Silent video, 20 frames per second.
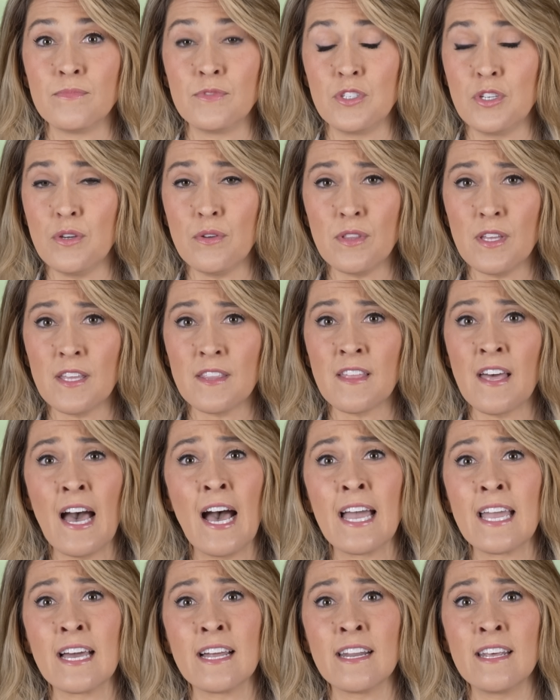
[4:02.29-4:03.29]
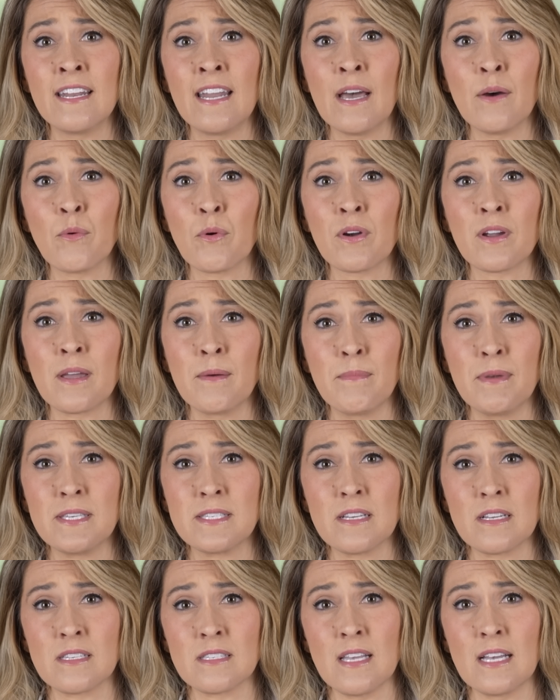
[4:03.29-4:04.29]
do you think the Ionna network can be
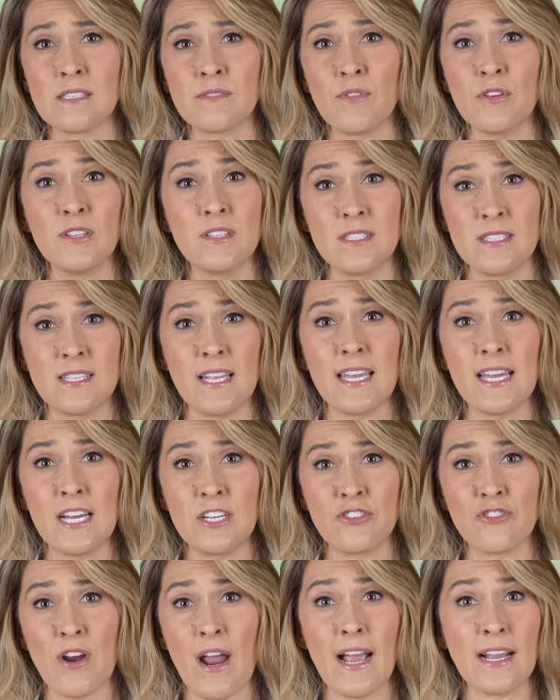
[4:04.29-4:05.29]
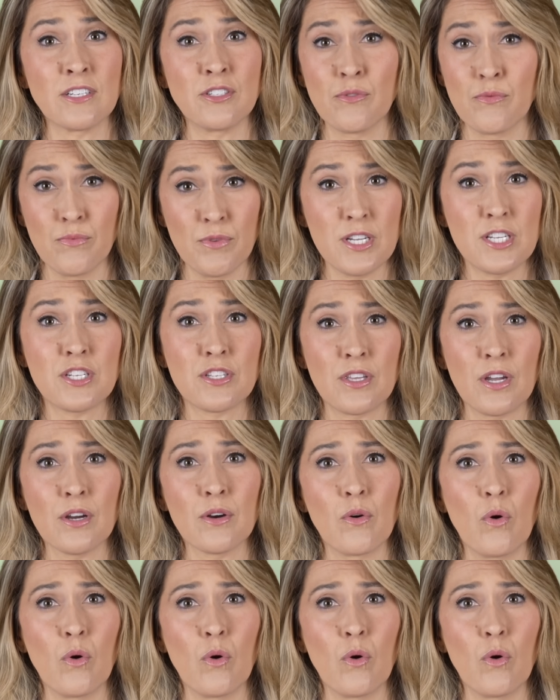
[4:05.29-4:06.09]
successful and stay on track to reach their